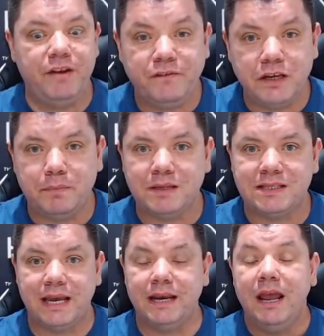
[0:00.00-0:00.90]

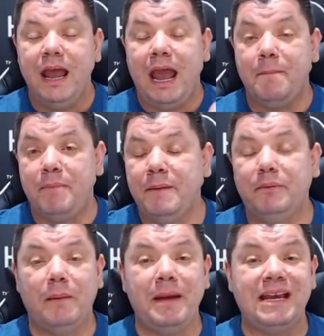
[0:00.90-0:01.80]
50%, and
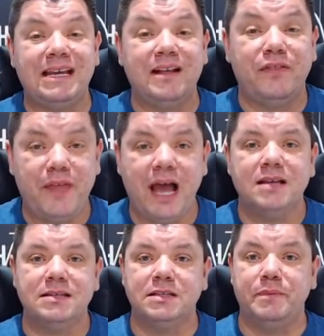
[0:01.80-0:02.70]
people are making
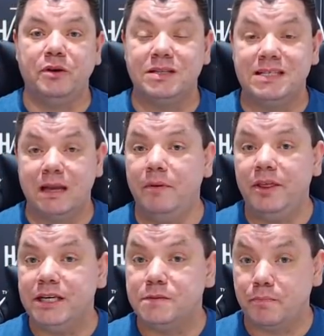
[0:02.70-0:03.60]
thousands because some of
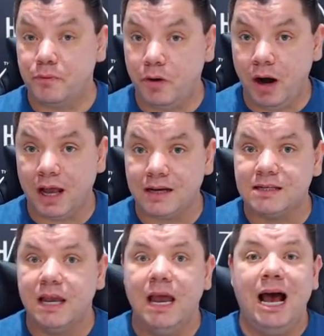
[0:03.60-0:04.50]
these
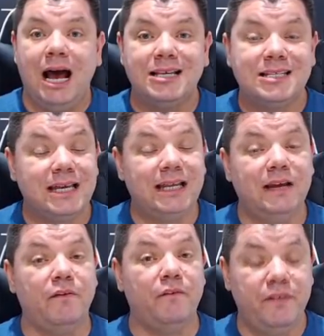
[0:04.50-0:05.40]
products are
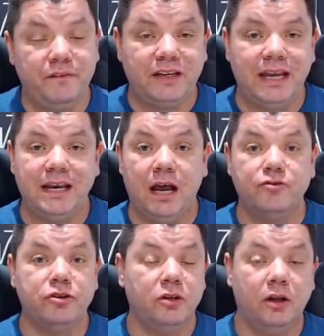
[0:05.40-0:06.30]
selling for $1,500,
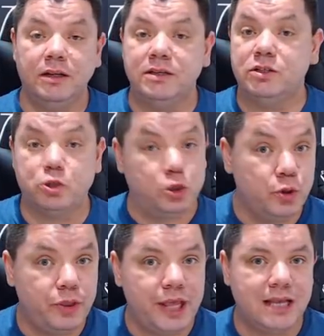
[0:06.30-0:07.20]

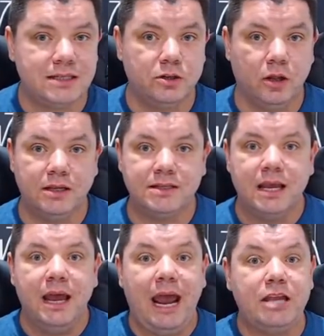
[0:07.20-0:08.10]
$2,000,
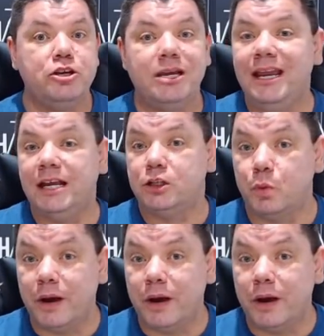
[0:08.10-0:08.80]
and you can get